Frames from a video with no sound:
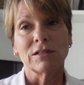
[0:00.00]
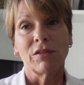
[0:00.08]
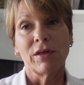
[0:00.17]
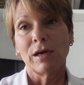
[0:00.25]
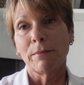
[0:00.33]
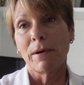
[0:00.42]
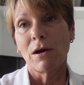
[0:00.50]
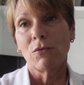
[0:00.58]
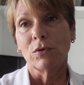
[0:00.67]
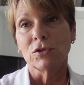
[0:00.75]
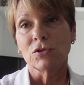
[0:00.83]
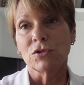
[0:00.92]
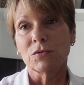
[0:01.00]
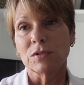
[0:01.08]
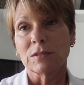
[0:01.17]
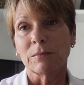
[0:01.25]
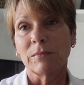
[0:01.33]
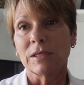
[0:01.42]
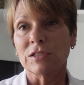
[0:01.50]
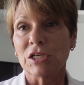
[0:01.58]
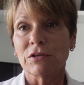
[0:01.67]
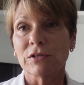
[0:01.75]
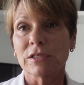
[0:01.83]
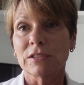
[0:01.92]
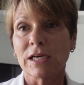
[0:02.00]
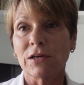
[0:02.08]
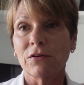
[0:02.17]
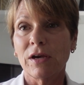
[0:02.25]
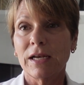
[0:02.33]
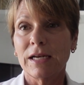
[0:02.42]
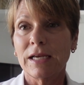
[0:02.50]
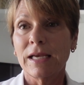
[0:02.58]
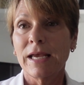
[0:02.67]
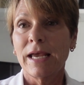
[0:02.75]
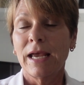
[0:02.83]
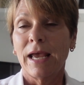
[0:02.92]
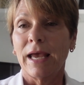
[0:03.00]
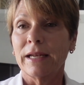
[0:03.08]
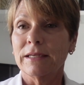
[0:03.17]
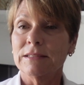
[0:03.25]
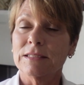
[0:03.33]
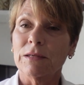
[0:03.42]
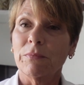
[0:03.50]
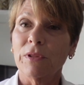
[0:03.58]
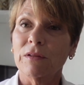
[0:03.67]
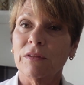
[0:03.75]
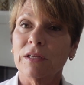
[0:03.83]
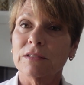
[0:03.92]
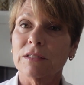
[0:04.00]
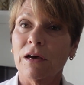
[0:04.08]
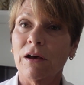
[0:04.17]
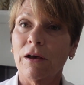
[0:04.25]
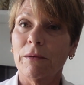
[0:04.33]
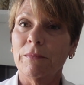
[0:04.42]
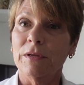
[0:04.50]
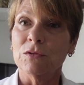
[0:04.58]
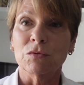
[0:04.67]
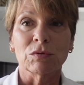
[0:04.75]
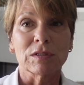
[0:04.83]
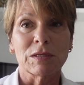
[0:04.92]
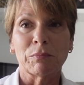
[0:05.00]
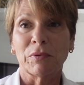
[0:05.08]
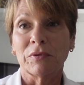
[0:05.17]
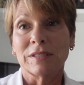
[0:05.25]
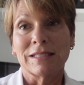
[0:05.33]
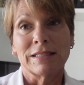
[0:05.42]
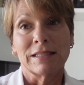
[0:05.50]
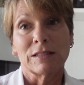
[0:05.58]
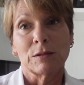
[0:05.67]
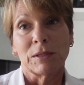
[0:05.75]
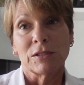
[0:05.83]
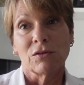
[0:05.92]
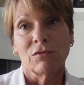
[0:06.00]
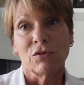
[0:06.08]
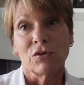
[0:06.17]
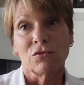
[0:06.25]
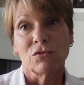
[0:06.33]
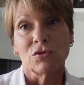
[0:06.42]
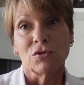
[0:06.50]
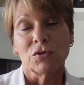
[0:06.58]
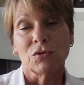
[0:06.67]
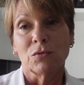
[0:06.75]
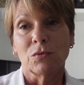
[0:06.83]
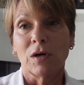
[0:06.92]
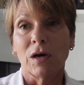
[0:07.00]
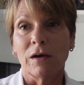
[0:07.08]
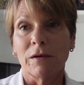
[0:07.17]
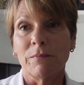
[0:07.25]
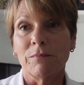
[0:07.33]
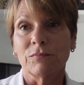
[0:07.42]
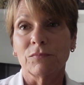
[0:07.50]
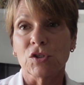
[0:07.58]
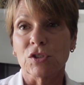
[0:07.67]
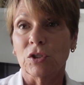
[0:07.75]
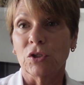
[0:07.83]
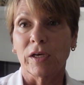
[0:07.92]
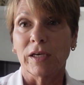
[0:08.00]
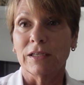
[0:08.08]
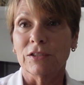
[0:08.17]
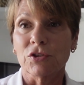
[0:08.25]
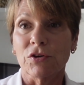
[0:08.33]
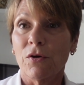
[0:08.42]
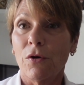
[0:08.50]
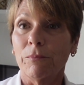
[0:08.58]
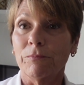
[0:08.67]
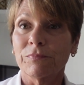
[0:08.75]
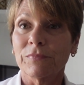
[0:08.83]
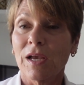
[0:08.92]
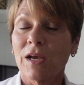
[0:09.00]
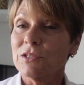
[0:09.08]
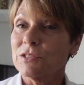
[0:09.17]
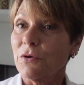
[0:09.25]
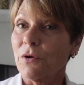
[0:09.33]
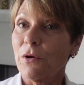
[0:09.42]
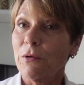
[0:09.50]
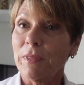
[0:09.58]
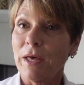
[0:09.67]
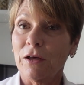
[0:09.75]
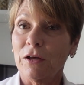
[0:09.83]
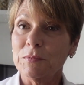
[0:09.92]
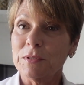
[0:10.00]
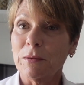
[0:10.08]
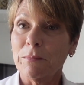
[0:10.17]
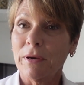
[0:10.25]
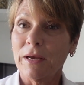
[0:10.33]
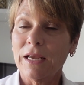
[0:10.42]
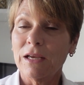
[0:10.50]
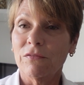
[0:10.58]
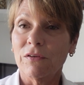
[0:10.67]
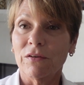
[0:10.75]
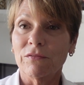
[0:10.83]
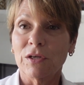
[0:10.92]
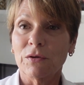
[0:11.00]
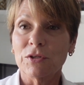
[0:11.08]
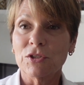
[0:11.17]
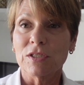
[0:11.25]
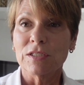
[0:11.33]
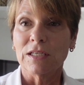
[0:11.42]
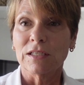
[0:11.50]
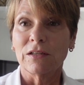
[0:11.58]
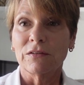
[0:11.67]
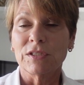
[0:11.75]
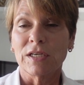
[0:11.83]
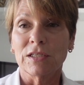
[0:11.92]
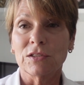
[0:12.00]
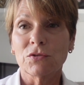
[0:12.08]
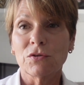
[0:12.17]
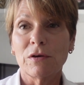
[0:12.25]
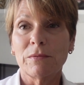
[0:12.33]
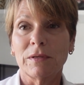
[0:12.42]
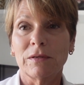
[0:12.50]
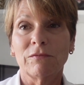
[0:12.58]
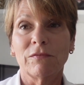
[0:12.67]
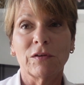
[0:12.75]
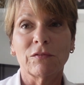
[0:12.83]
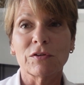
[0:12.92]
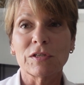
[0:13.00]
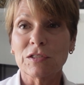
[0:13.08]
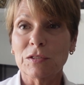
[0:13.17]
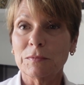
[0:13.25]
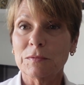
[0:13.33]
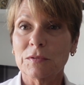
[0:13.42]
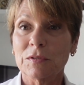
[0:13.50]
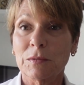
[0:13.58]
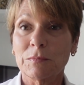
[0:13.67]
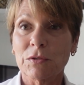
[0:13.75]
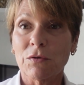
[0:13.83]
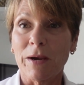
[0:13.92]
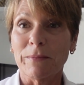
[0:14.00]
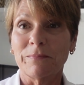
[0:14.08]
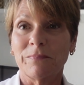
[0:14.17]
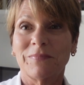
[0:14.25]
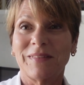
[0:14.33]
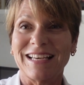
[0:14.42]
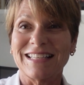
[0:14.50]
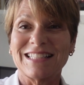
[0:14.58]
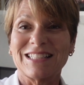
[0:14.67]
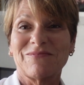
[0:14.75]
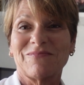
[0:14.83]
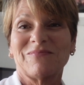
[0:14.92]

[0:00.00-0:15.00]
to think about when you're doing some interior decorating, and something that is real simple and inexpensive for you to do, just looking at your home. So I hope that helps somebody. If you have any questions, I'd love to answer them, and feel free to subscribe. Thanks.